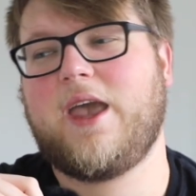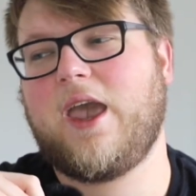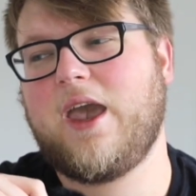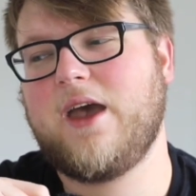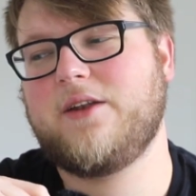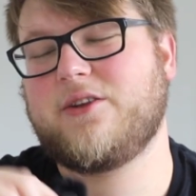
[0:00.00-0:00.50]

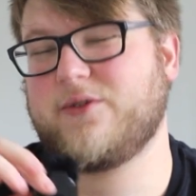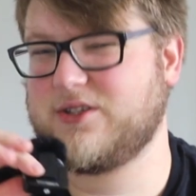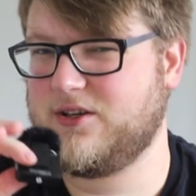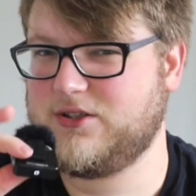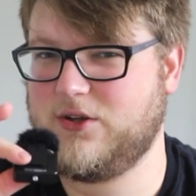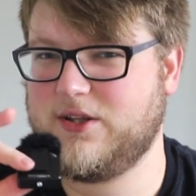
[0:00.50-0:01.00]
And there
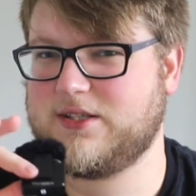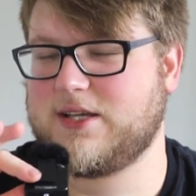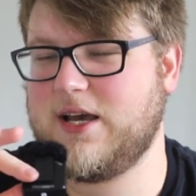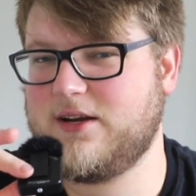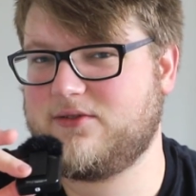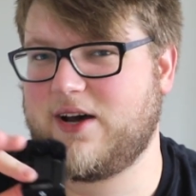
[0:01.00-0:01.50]
was also this
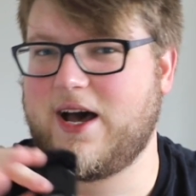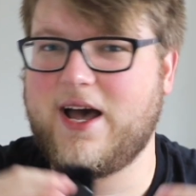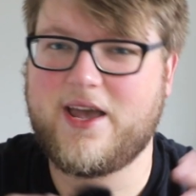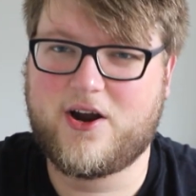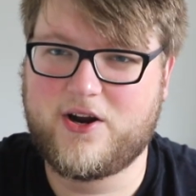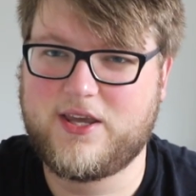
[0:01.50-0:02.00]
kind of
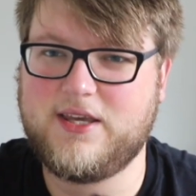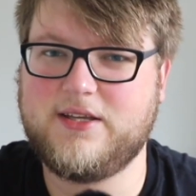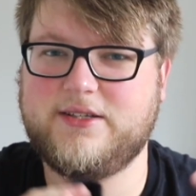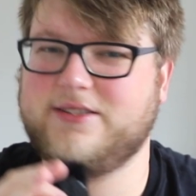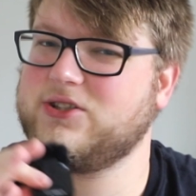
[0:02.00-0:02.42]
hierarchy